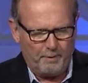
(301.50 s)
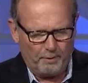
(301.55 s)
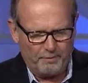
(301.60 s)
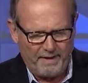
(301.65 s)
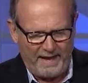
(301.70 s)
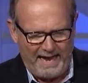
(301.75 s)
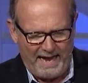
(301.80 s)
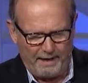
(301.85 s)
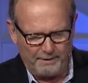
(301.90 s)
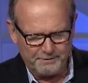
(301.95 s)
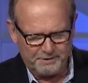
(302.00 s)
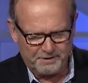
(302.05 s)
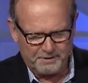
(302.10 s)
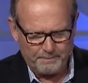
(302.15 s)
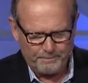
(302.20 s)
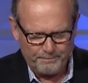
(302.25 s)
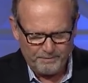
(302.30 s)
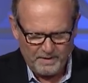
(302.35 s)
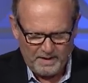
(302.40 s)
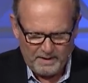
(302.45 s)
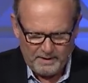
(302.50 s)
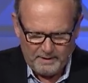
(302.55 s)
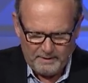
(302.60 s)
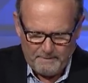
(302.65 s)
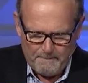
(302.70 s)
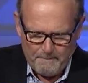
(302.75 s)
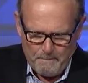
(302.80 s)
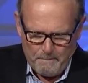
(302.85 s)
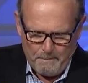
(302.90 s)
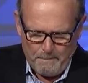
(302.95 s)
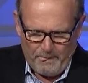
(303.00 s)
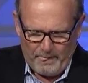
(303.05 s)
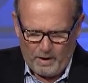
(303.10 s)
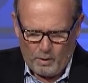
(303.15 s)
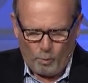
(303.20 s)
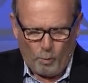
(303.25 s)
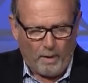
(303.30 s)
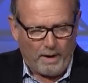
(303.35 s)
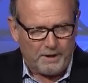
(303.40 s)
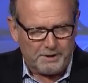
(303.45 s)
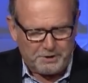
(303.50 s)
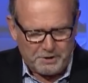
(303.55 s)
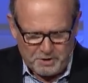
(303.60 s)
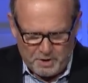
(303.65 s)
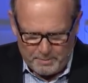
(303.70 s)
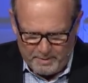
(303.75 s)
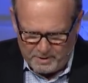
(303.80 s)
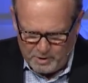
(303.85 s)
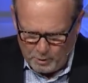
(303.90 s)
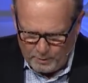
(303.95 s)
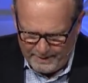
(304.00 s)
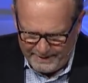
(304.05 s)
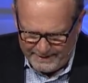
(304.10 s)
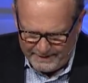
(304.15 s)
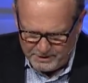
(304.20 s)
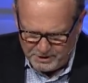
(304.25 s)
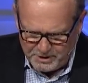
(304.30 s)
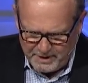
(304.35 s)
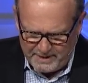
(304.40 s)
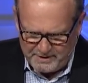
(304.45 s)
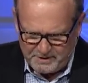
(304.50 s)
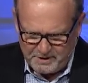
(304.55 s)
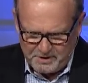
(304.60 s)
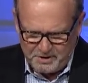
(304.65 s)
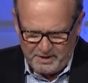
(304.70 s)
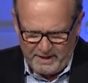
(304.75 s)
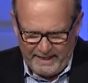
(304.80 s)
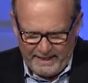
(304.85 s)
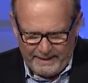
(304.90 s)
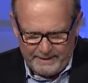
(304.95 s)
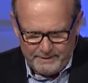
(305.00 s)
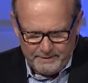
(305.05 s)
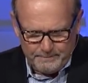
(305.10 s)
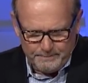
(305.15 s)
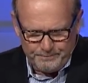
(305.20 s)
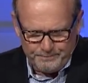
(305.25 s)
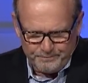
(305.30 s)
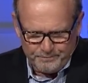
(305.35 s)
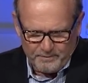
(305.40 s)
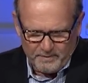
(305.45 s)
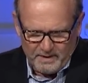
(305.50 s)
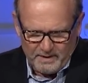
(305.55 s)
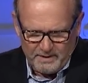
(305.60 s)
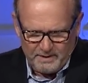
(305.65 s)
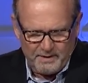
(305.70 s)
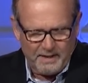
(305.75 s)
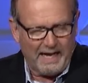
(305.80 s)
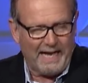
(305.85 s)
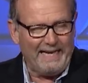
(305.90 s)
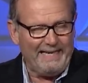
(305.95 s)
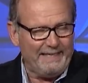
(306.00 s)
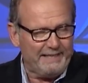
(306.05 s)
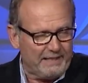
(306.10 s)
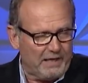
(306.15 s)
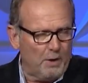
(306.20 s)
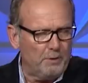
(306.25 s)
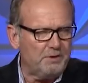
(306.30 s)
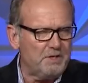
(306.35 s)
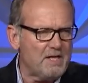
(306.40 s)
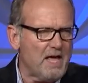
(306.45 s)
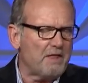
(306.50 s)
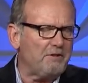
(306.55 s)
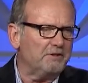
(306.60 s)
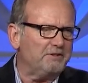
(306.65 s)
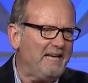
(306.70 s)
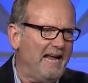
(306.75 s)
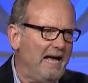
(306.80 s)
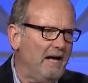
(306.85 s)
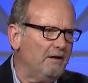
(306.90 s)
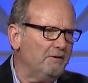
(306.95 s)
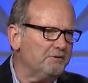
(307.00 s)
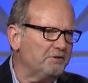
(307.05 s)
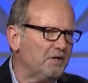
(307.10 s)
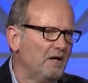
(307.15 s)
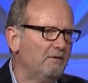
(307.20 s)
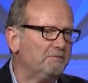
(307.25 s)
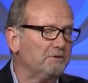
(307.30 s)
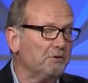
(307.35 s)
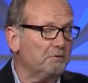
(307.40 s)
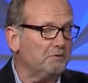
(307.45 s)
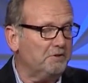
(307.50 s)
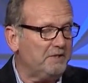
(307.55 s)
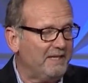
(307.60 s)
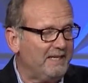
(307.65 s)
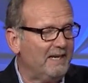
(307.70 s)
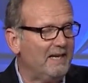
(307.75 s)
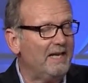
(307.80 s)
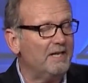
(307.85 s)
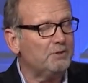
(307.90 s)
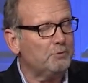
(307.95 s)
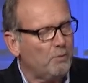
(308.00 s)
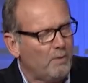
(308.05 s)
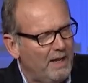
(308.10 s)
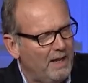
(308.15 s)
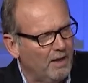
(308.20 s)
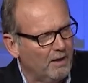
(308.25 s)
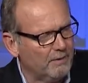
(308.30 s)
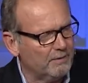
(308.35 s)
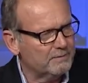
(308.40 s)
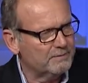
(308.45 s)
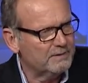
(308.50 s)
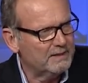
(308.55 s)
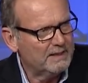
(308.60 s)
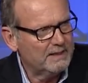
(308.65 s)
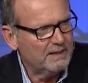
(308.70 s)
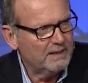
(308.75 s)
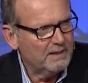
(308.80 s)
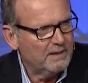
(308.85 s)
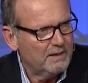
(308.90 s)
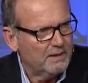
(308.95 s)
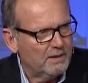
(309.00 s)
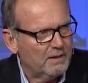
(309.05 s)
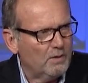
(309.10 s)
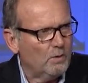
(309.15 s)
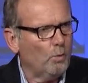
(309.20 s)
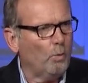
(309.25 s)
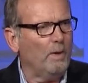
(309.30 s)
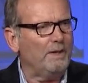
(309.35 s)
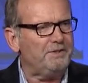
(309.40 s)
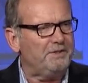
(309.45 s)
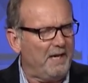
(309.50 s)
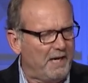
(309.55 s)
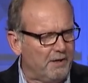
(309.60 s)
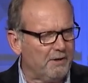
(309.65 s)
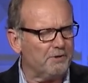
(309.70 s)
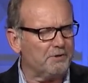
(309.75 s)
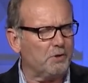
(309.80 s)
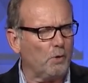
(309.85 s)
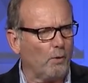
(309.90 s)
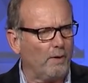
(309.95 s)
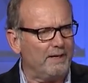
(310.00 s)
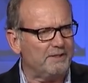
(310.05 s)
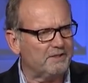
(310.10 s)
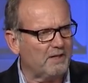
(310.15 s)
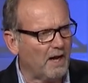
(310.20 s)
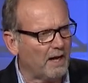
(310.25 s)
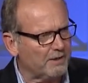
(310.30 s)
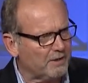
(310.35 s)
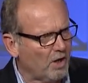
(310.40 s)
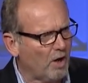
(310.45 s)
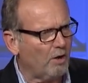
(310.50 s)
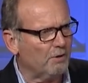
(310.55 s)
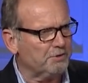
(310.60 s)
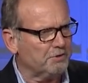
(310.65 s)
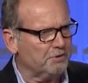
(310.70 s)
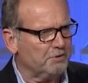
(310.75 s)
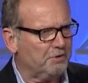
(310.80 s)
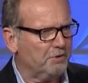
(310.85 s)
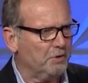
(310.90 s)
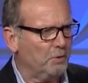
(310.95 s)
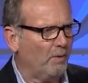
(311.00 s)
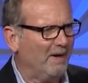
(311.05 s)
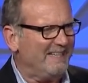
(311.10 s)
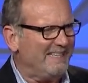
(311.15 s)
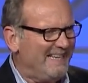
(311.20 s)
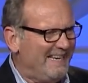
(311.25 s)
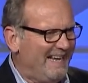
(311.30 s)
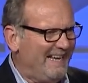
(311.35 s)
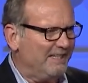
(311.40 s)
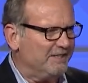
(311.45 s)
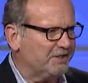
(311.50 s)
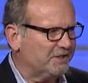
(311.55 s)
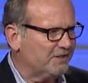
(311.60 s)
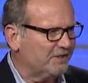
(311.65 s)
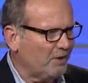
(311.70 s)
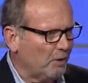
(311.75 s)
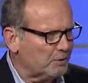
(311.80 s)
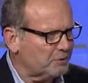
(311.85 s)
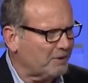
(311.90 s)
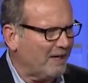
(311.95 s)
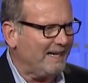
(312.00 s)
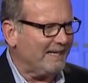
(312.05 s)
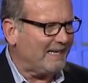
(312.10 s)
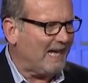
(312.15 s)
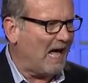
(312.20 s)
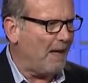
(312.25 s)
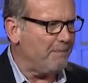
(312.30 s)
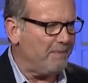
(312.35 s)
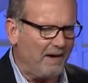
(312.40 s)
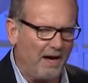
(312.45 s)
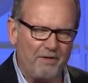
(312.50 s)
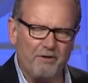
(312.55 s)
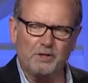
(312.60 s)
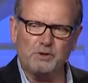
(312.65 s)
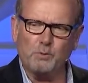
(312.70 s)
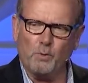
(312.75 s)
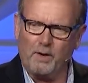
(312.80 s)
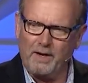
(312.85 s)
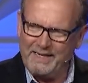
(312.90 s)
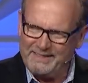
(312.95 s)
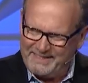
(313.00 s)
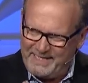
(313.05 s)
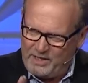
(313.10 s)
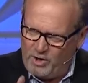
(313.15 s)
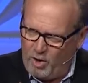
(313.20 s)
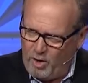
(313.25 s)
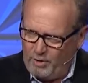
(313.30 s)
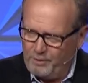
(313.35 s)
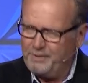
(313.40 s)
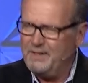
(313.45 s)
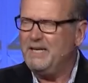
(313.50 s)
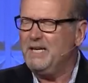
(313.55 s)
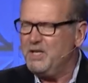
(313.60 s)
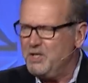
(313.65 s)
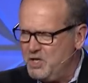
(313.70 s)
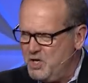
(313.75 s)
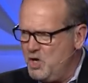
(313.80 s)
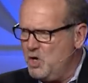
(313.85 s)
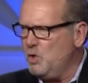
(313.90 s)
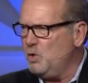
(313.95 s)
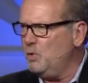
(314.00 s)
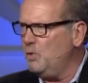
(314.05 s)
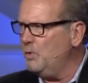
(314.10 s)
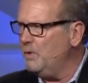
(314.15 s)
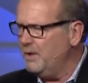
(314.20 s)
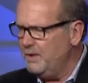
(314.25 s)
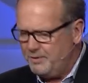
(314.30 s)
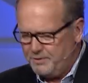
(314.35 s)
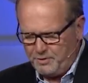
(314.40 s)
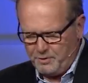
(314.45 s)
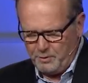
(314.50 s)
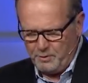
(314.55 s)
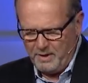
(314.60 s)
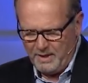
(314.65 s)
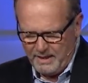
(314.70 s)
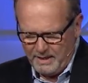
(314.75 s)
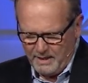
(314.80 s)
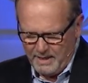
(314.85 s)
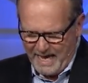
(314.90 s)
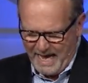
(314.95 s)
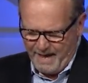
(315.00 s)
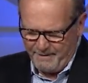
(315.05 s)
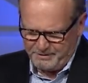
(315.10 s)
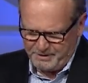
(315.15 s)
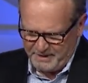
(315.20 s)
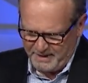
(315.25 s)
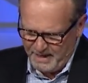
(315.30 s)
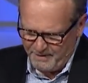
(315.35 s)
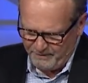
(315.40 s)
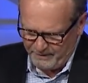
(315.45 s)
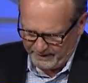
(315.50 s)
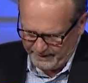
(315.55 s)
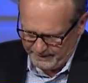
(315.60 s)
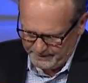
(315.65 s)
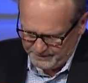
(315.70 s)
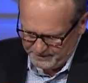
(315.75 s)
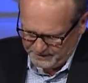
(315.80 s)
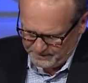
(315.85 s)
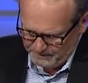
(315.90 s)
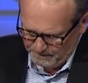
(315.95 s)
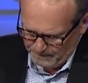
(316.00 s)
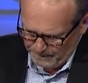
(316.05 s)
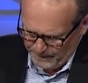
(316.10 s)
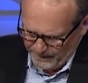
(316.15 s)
build the house. Where should you be doing it? Jesus said, I need to go to the other towns of Judea as well. What territory has God called you to? What niche? Don't try to copy others. Where has He called you to have significance?